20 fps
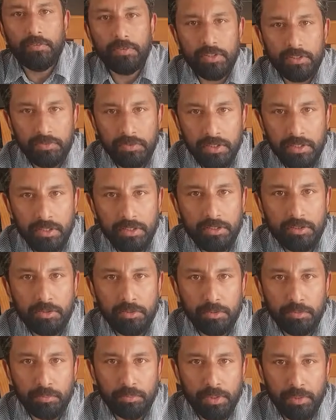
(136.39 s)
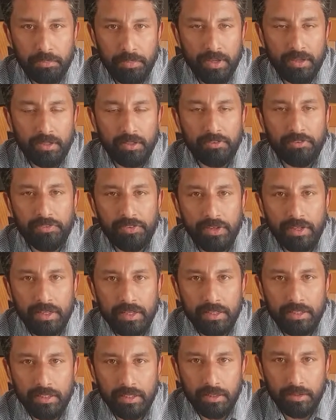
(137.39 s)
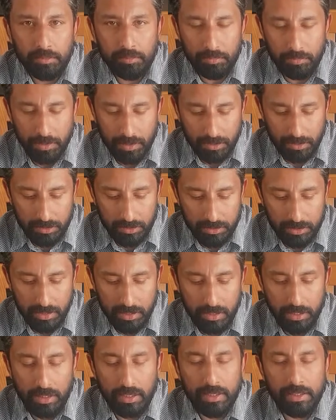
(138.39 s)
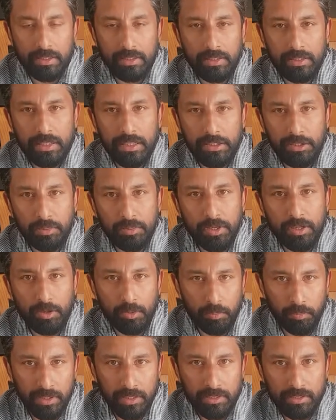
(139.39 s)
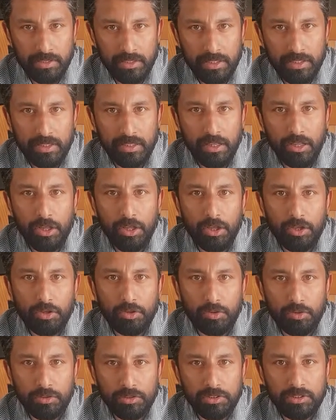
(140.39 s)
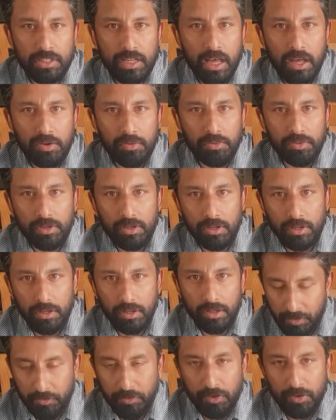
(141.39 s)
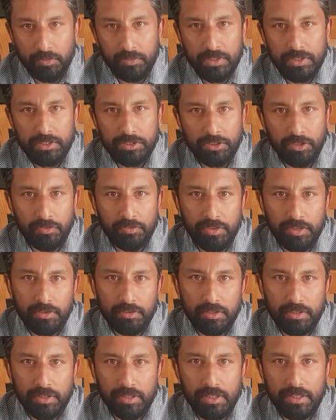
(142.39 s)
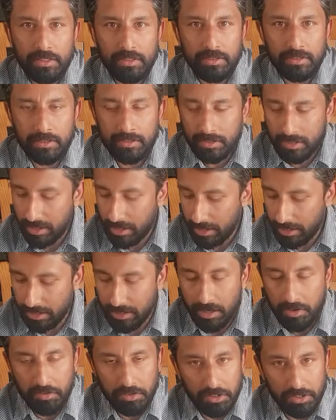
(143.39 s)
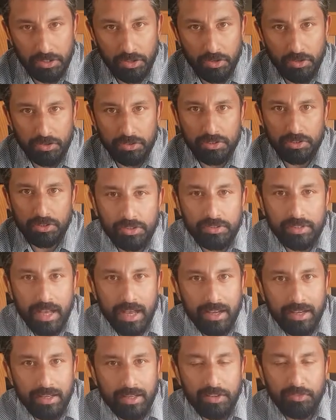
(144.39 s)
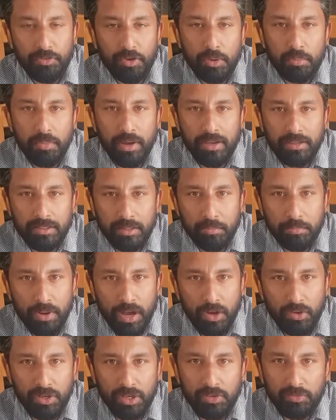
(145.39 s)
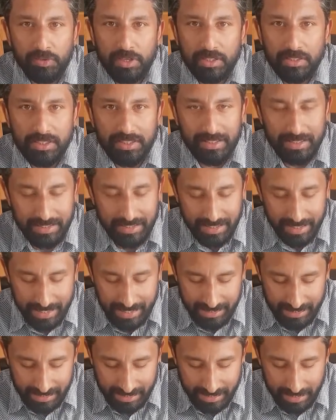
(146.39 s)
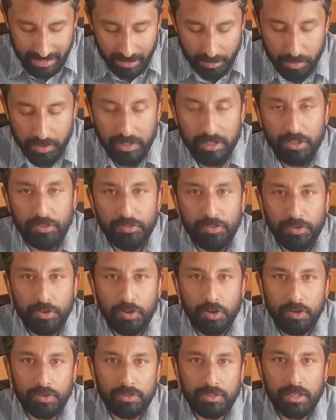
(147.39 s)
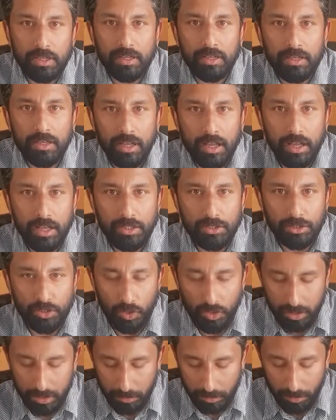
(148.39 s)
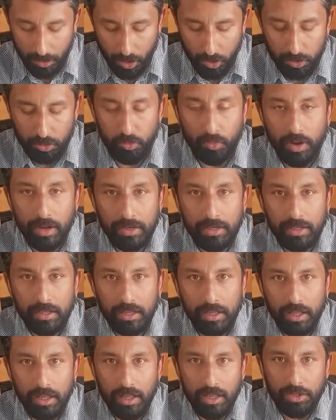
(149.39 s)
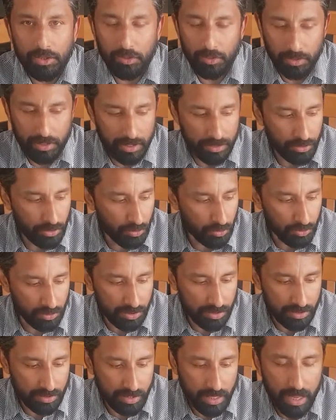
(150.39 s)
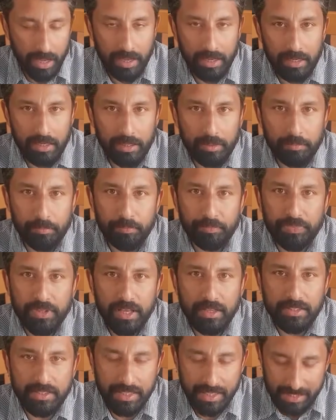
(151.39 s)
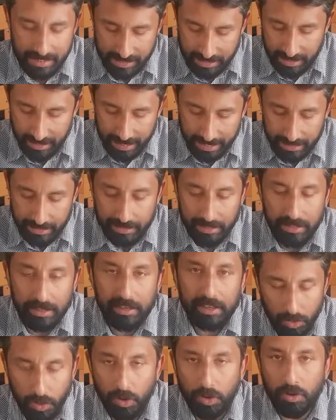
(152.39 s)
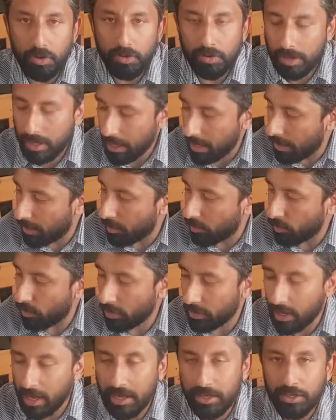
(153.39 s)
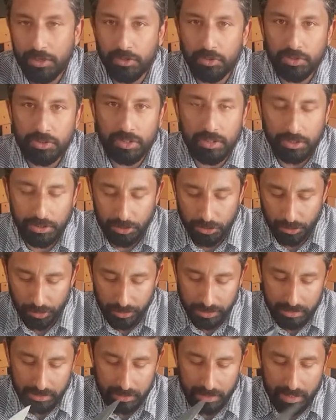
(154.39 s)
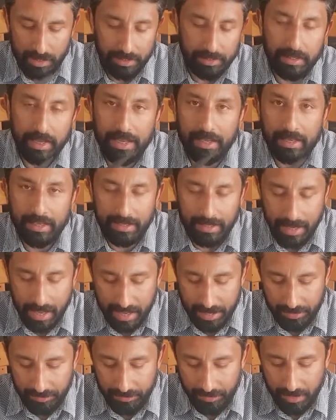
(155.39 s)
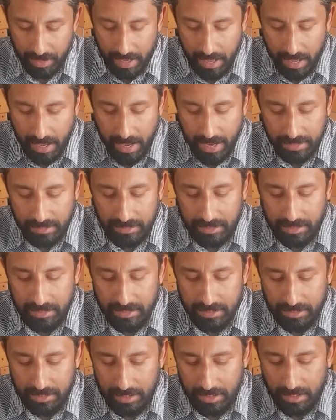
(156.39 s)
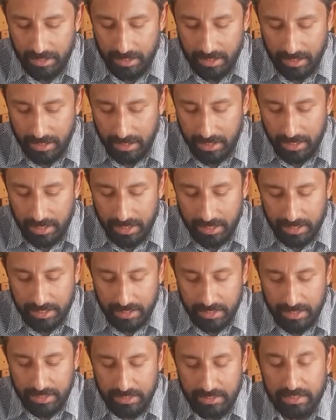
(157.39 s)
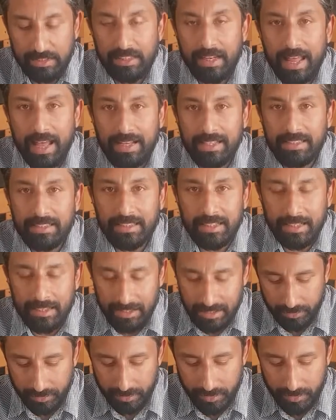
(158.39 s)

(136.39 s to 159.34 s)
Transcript: First we need to prepare the filling because it need to be completely cools down before we stuff it in our dough. So jaggery, if you're buying the powdered version, it's easier, but if you got the solid block one, you can use a cheese grater, or what I usually do is take a knife and just slice it.